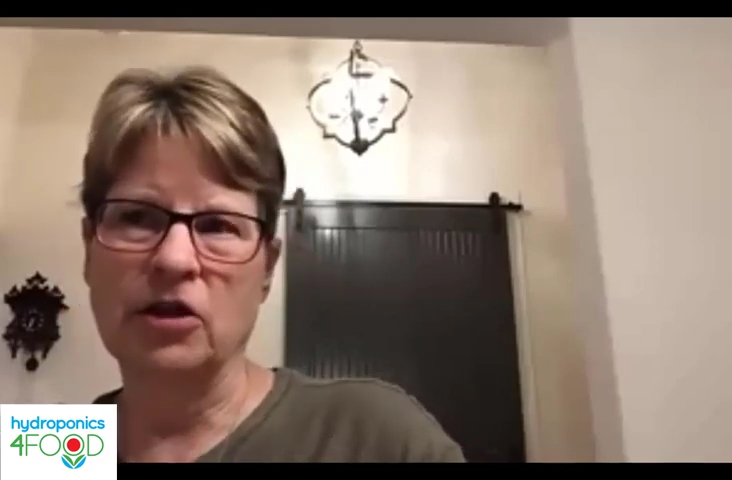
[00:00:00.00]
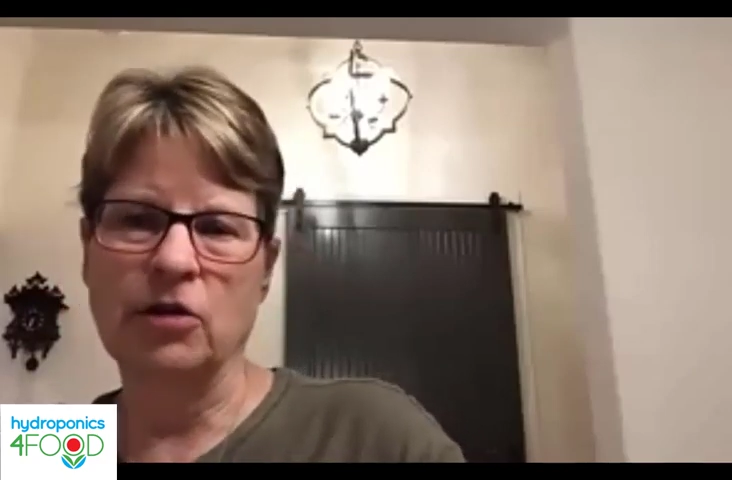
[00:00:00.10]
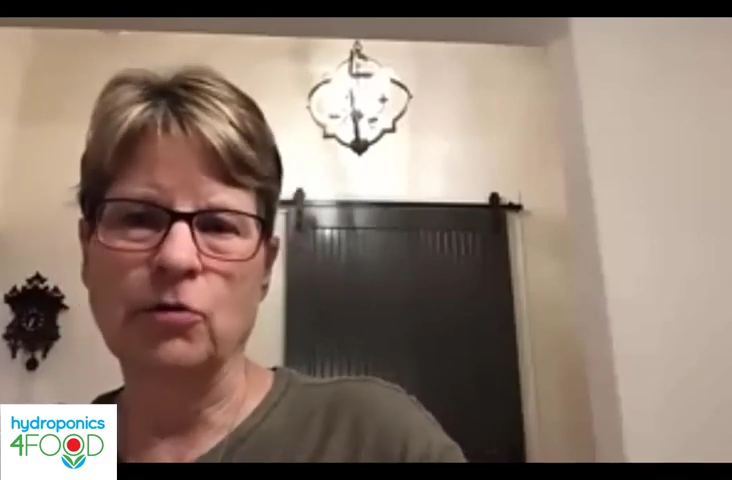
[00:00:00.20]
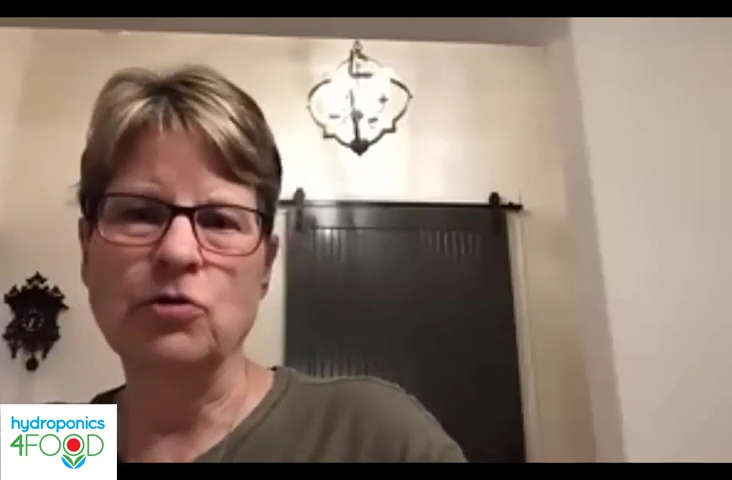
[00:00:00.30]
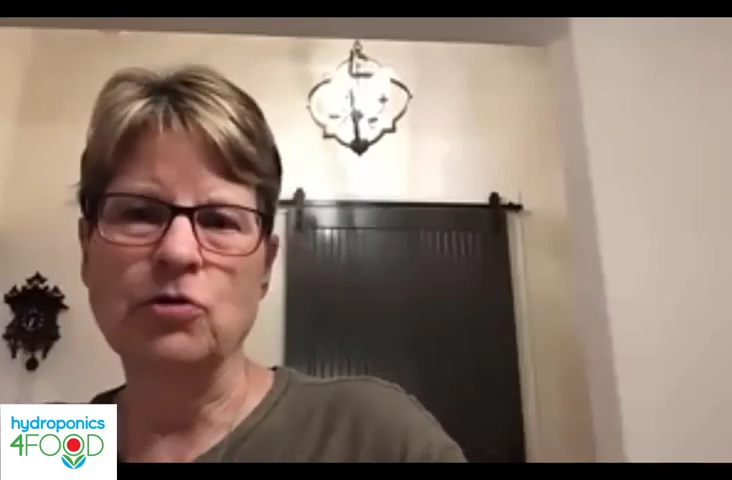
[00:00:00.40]
get
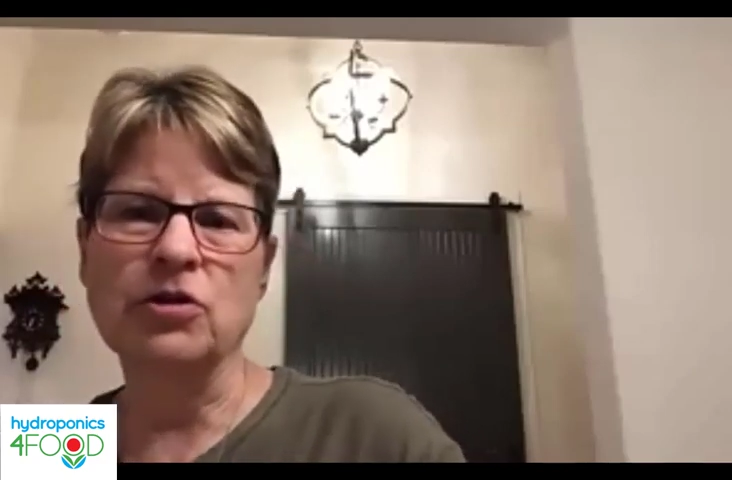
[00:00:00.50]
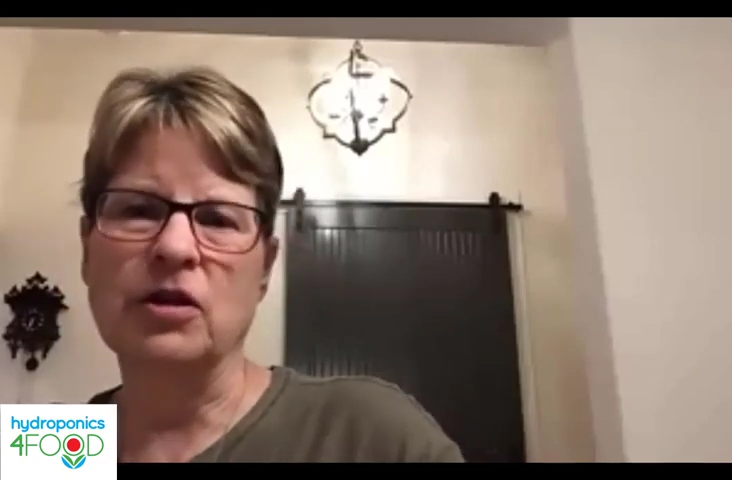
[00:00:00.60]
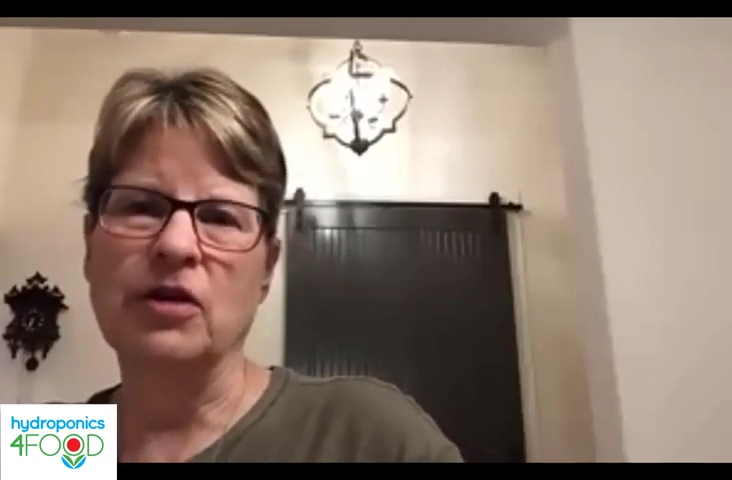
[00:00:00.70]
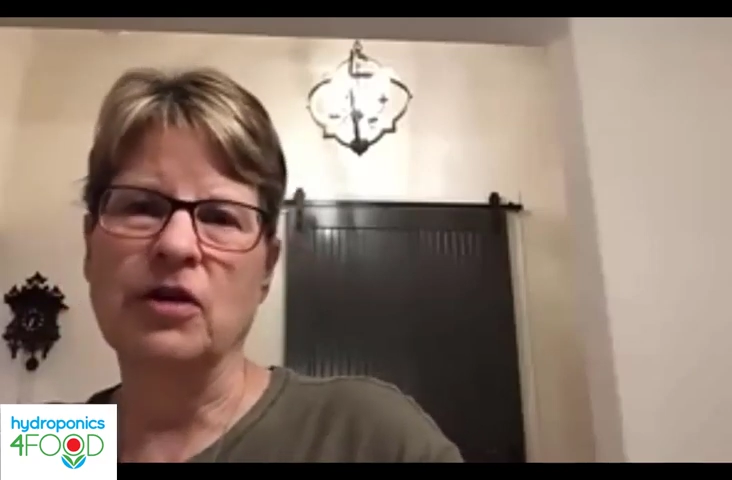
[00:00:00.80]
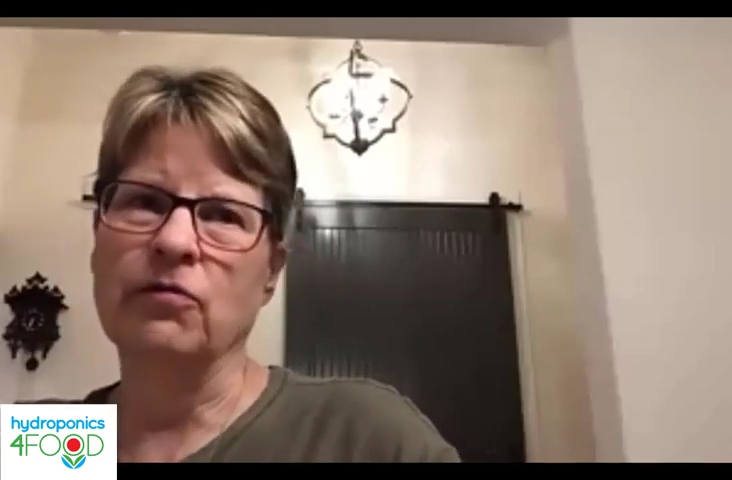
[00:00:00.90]
them used to
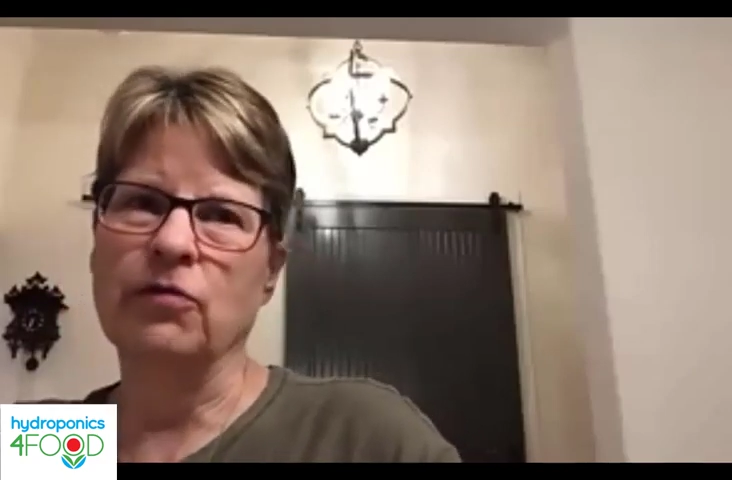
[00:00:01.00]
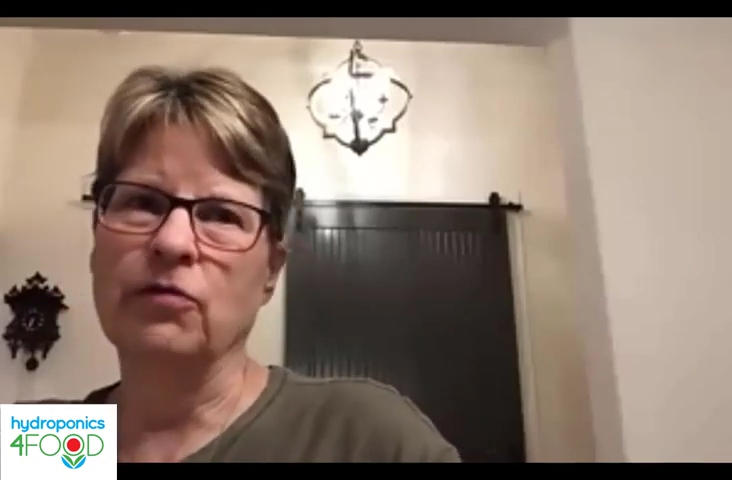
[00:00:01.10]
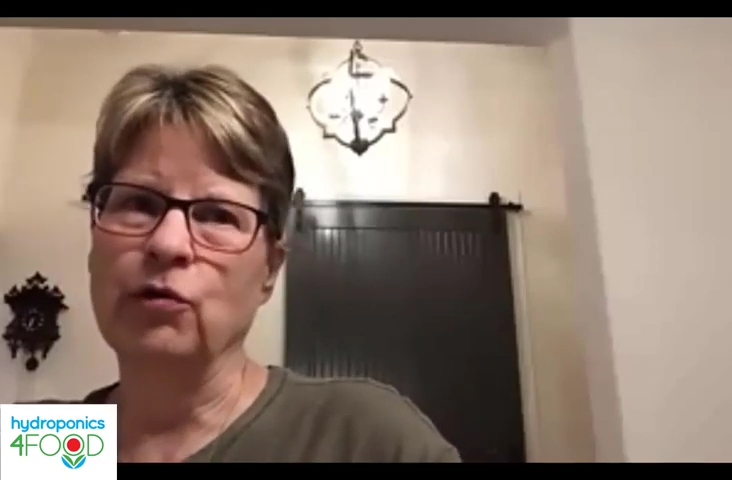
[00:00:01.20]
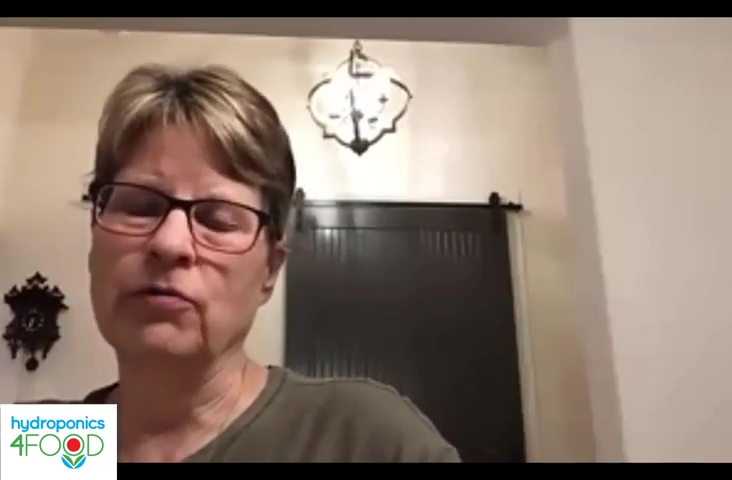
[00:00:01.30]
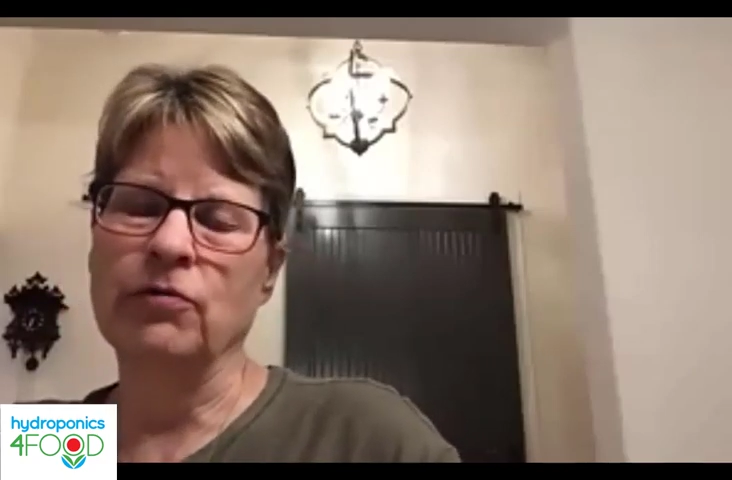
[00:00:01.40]
their
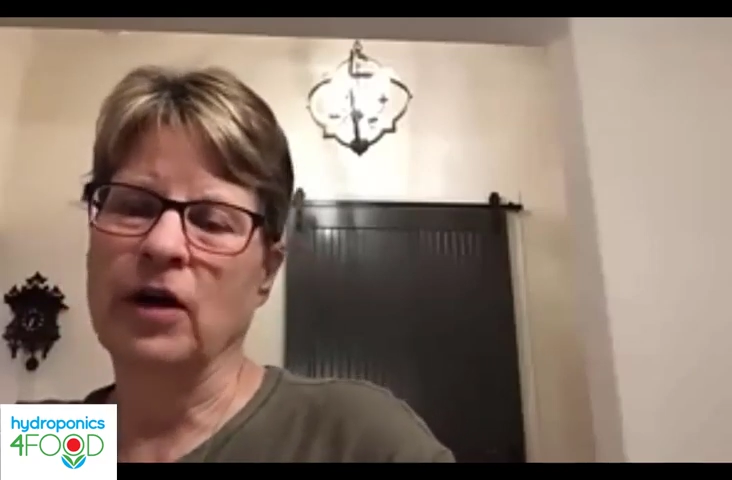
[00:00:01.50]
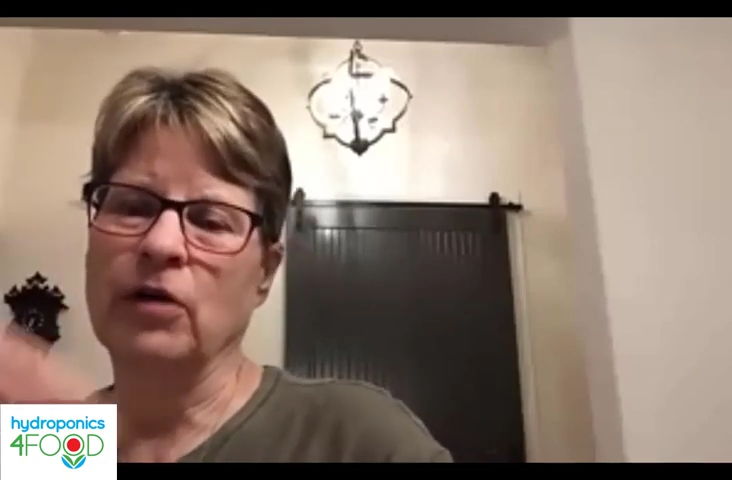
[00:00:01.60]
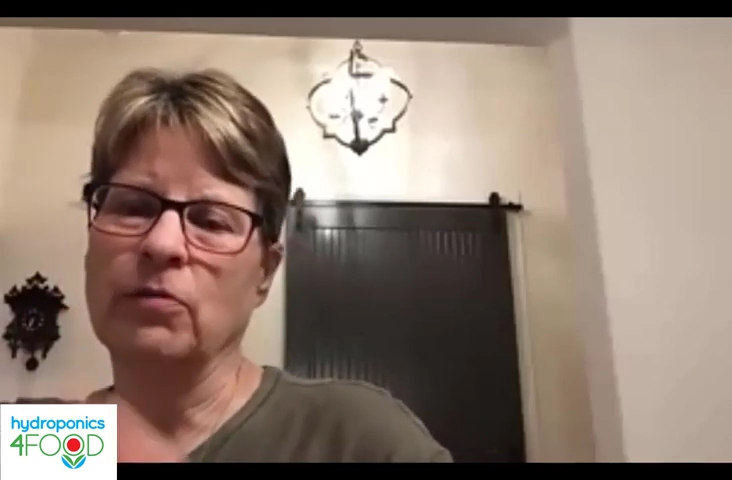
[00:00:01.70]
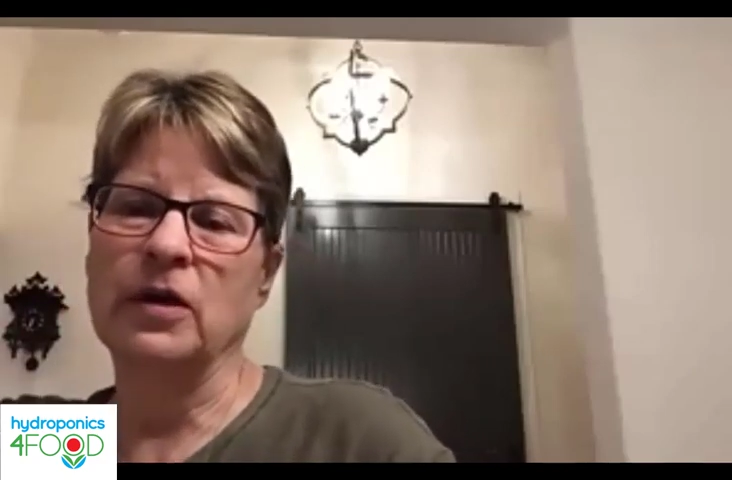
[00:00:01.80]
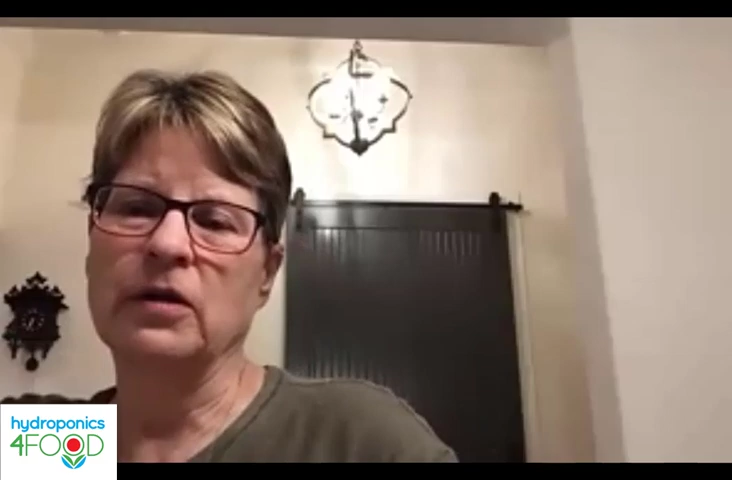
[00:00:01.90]
new
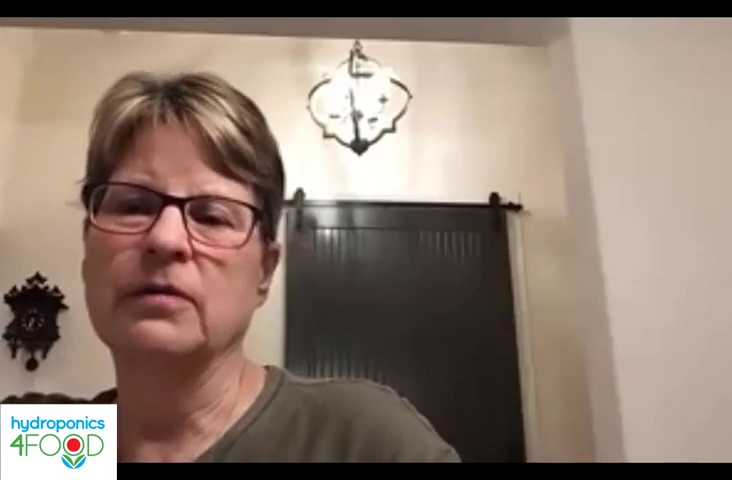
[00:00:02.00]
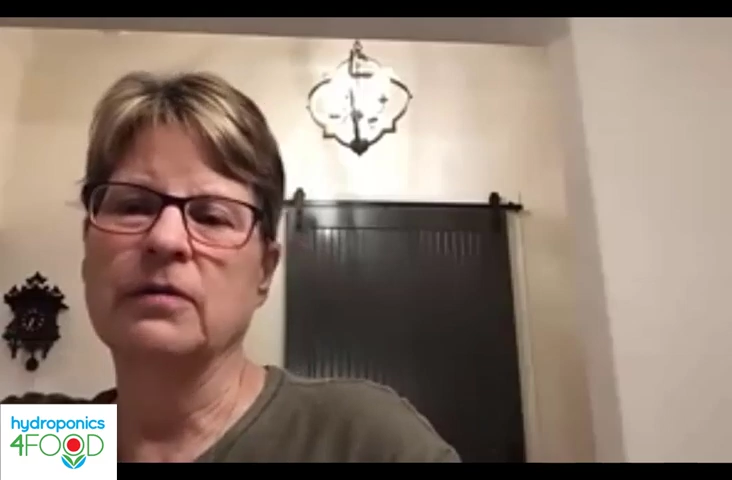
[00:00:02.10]
environment.